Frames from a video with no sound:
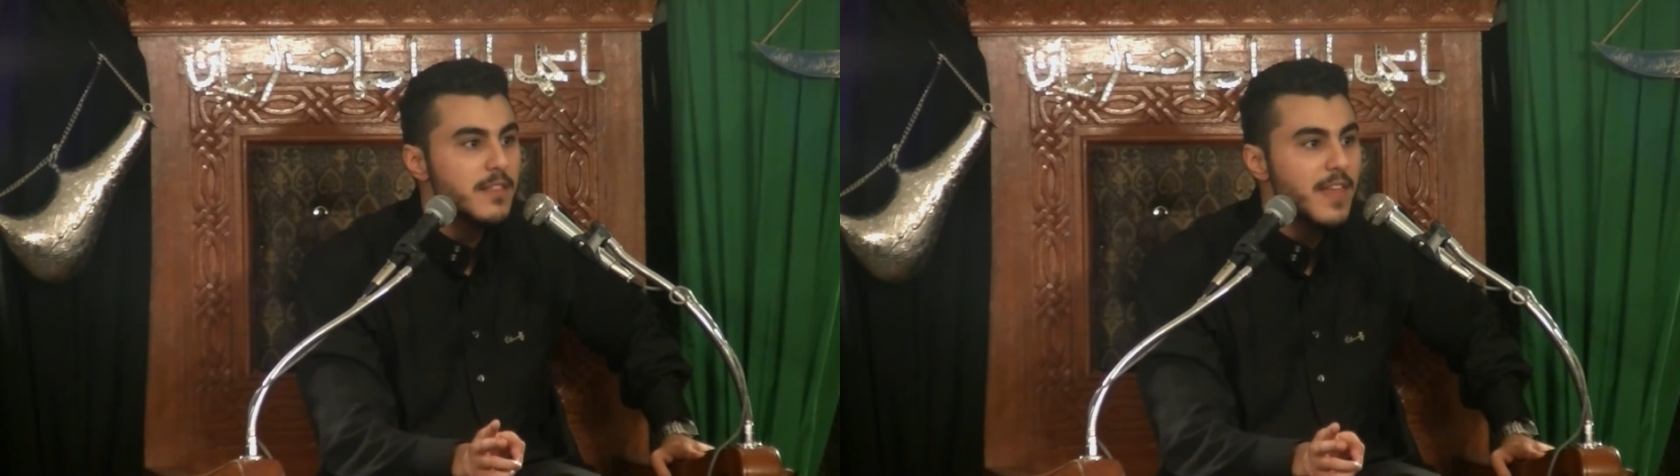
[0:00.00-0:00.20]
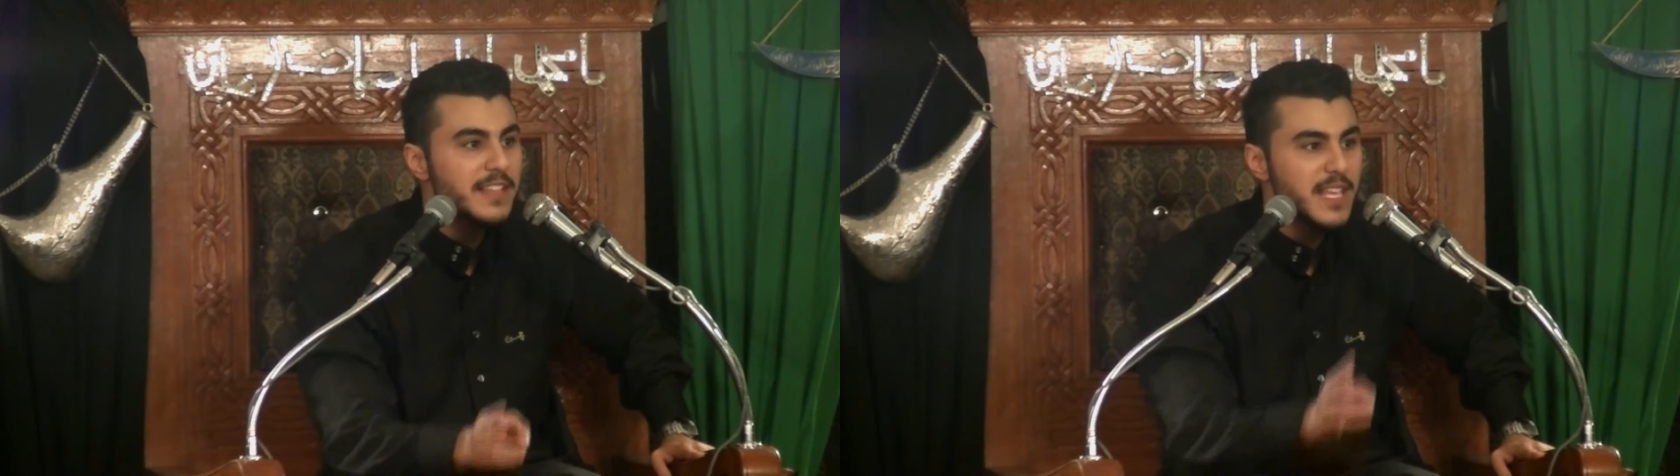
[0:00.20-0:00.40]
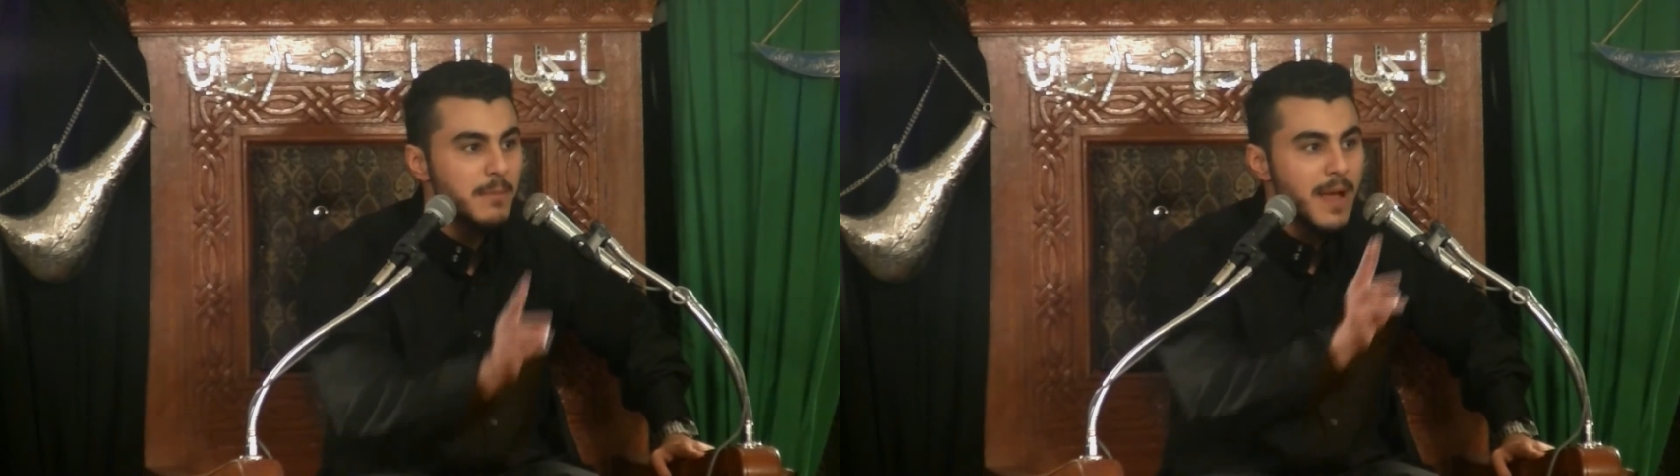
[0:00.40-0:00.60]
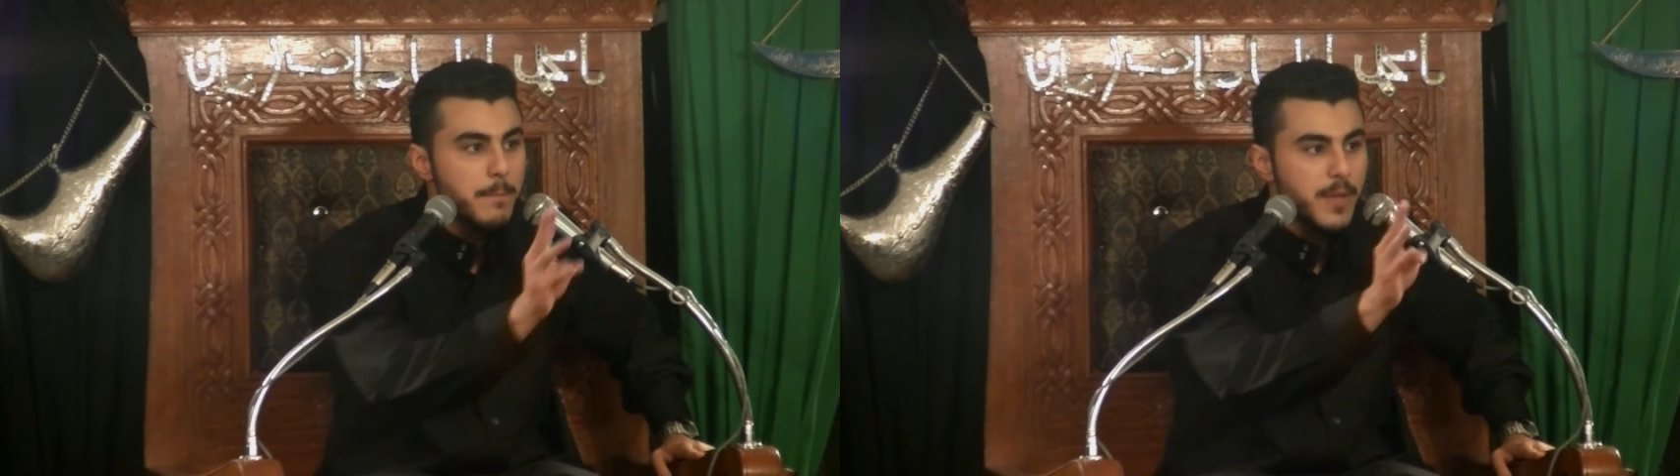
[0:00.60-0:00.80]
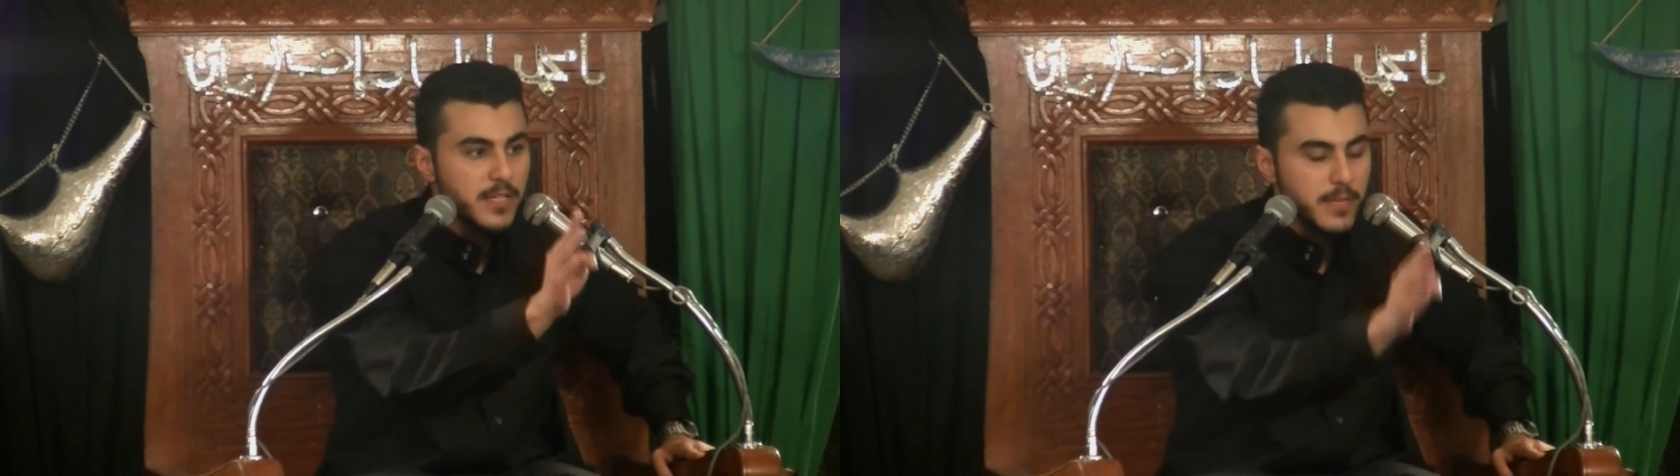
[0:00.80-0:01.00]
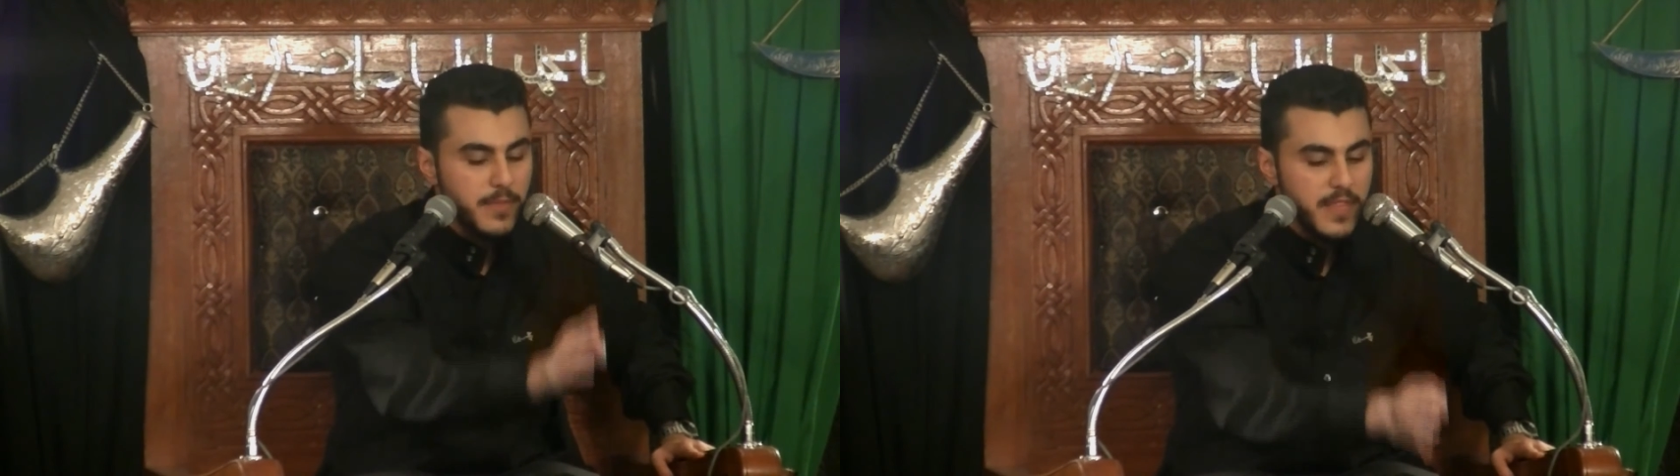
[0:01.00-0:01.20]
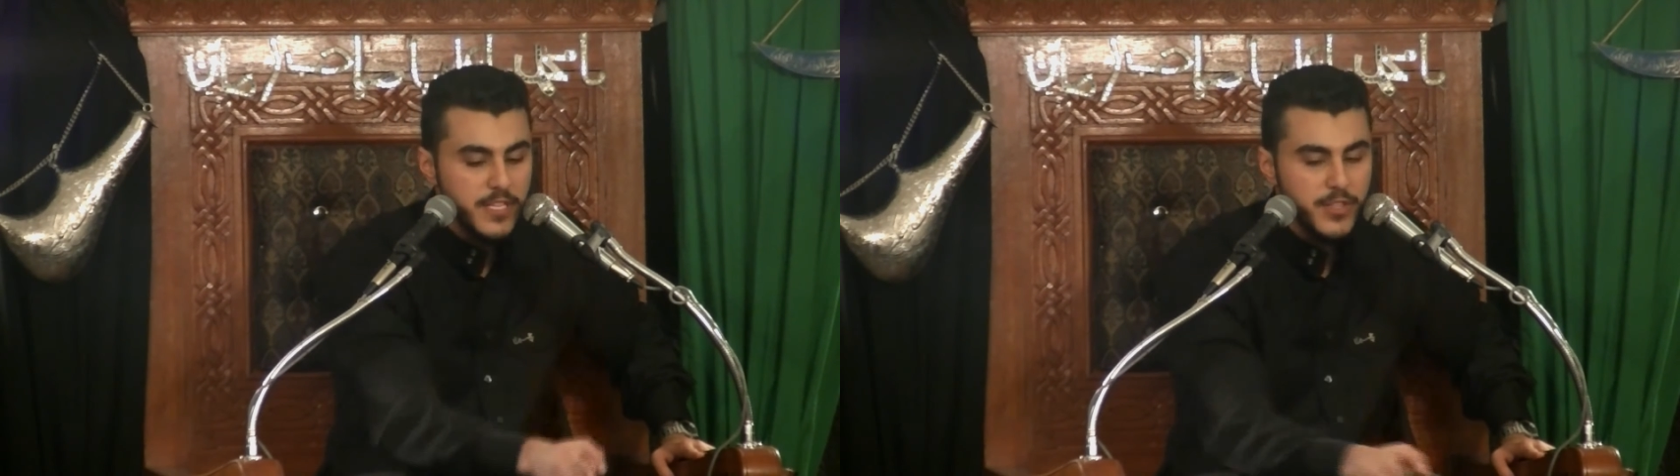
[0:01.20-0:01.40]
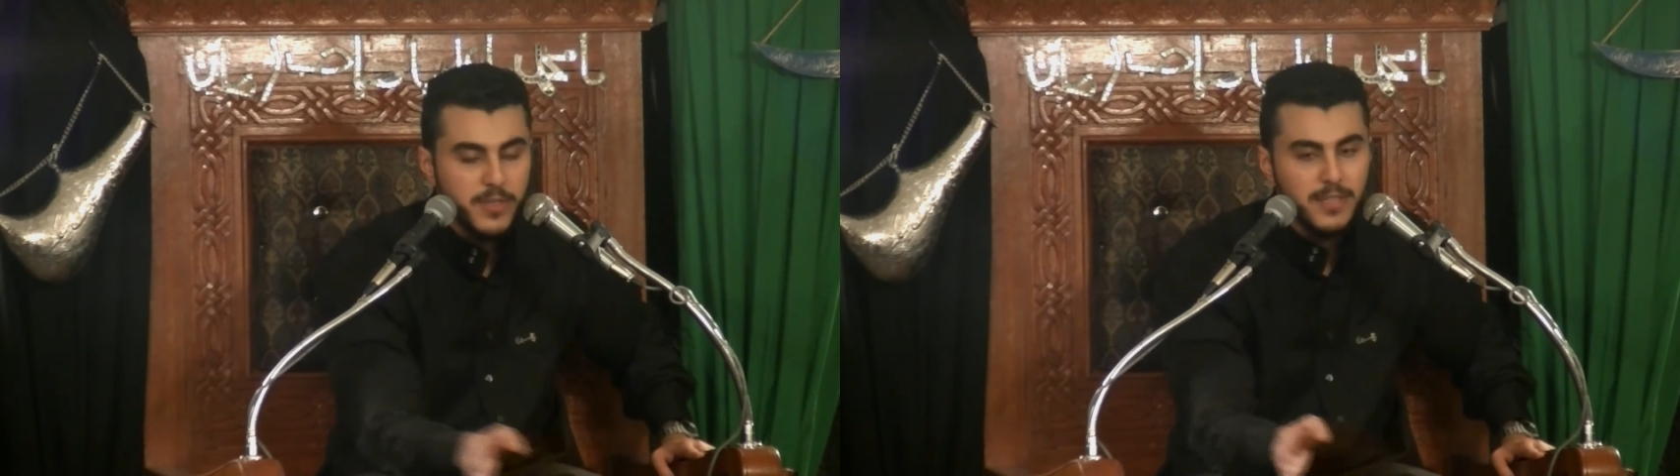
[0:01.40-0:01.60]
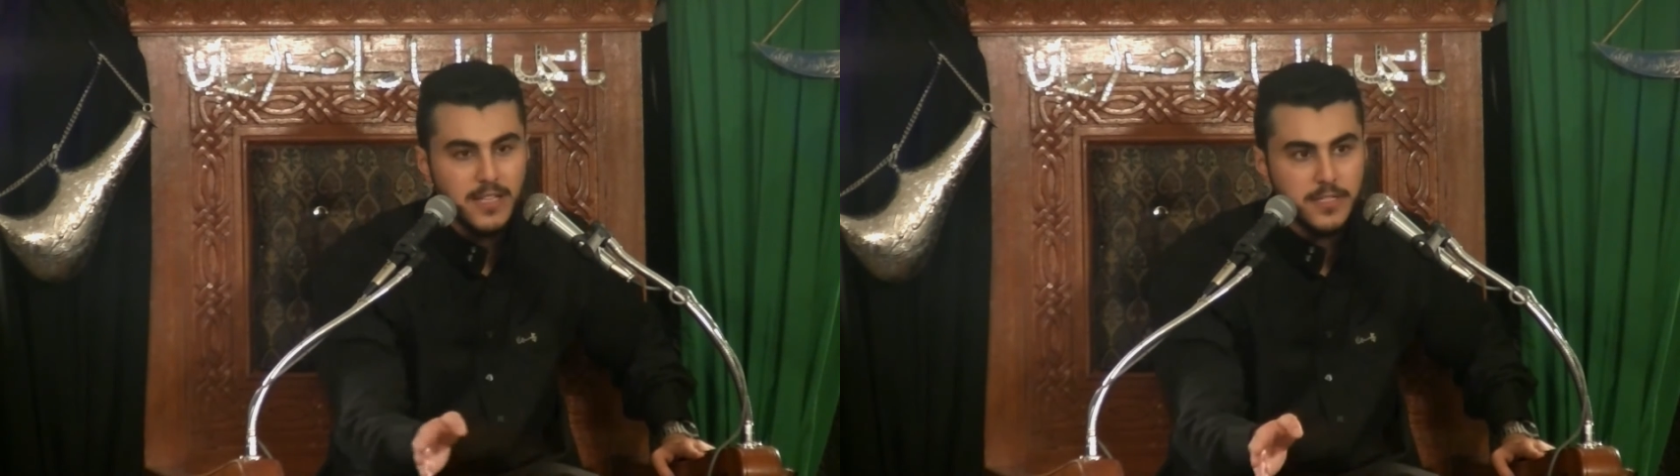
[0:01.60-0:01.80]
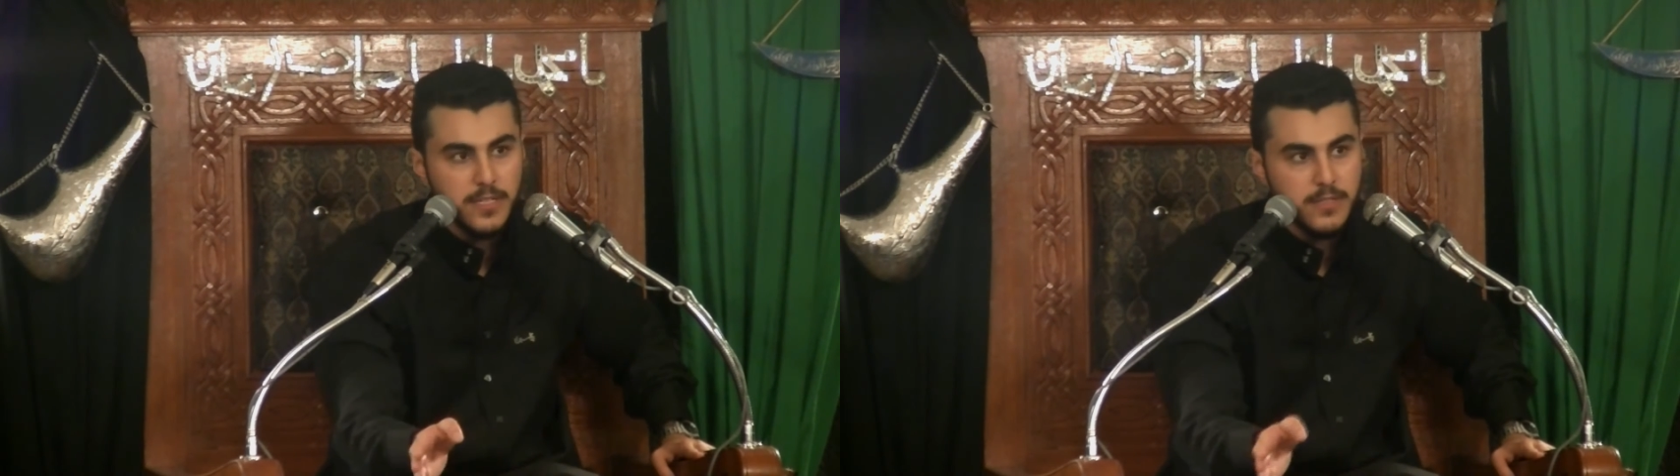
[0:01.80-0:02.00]
that Imam picked up these 3
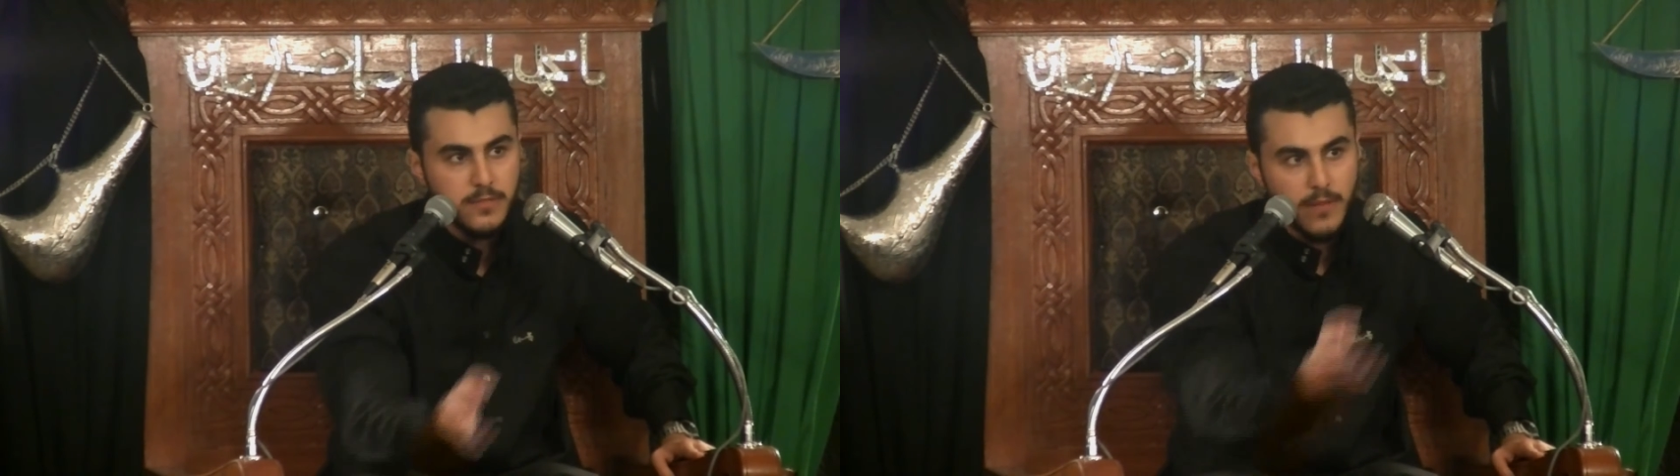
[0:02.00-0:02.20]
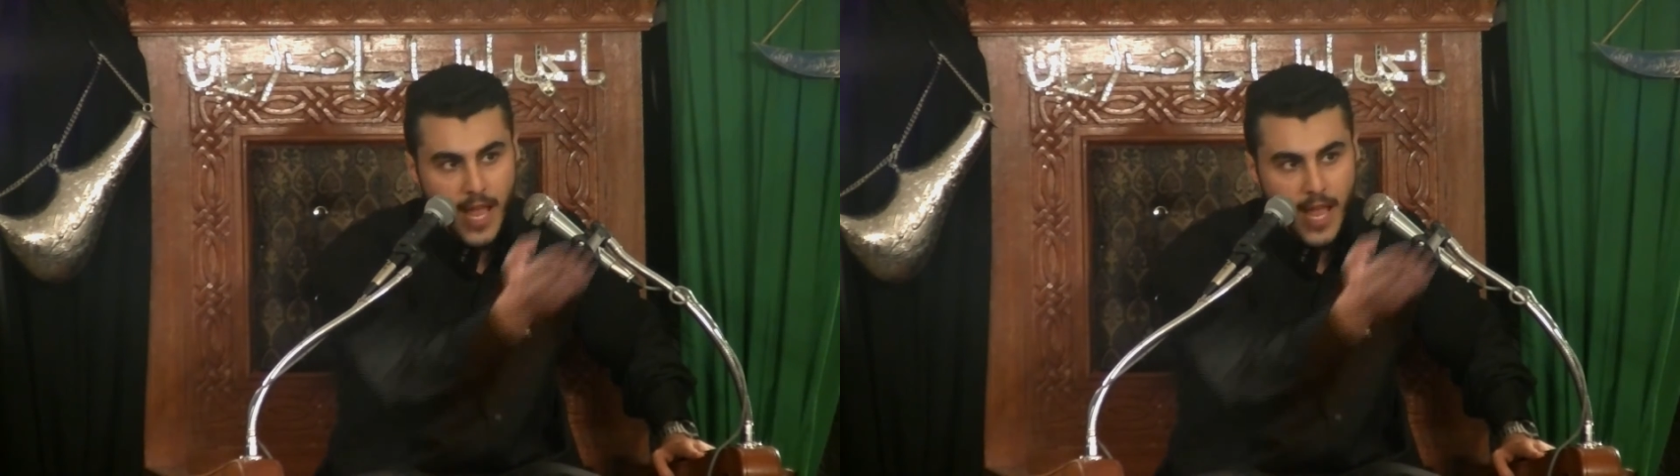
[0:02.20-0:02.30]
lessons.